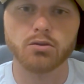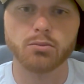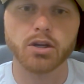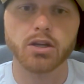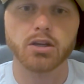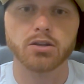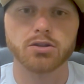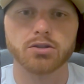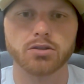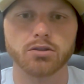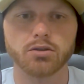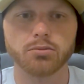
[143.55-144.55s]
You might get
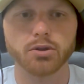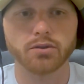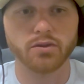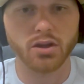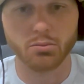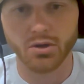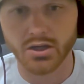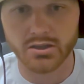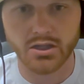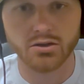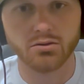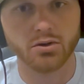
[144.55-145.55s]
just a little bit of heat because
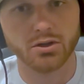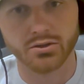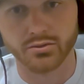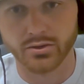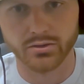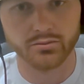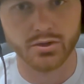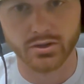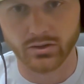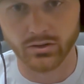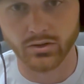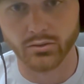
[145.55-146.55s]
I do want to drill
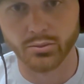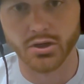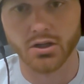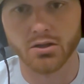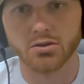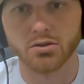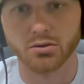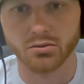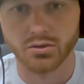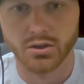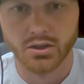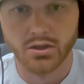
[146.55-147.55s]
just a little bit
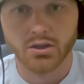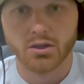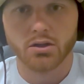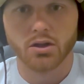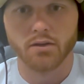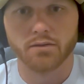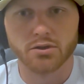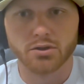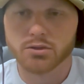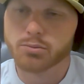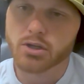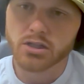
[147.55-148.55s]
into life
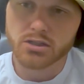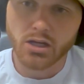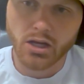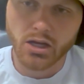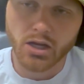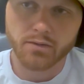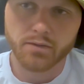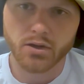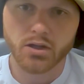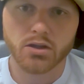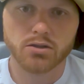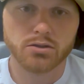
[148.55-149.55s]
insurance because I feel
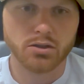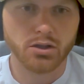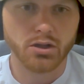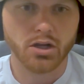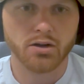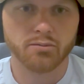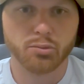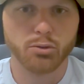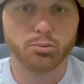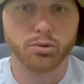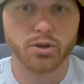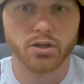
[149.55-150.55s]
like there's a lot of
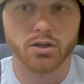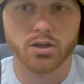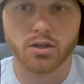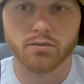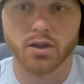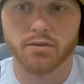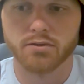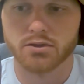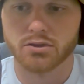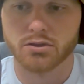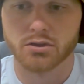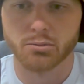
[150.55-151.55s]
people that give life
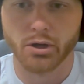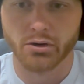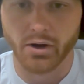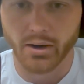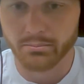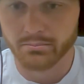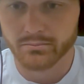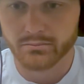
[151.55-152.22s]
insurance a bad rap.